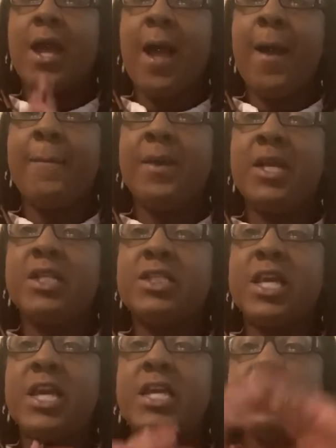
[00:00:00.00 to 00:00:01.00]
comment,
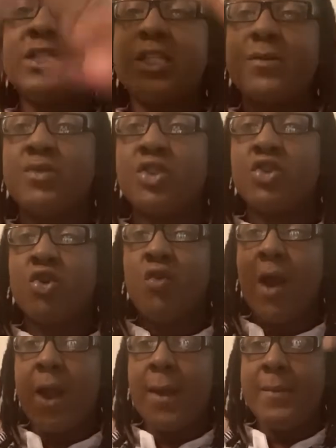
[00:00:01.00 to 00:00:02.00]
and
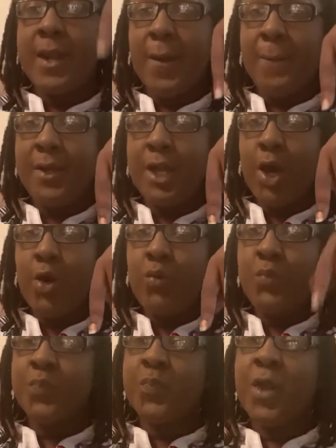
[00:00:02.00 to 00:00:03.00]
subscribe down below.
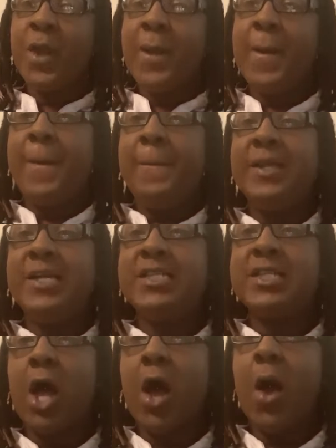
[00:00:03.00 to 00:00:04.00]

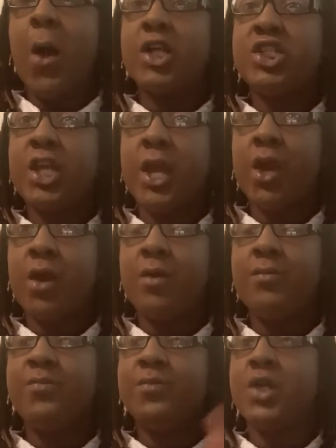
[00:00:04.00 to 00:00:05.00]
Please
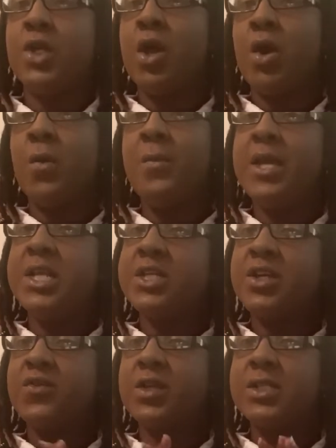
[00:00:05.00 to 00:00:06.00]
share, you know, be
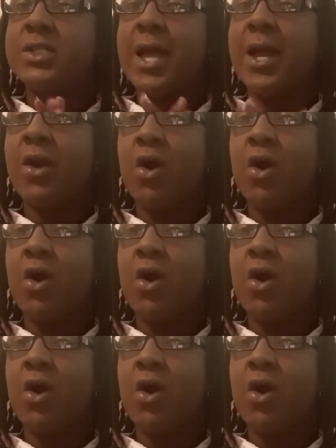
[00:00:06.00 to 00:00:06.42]
generous. I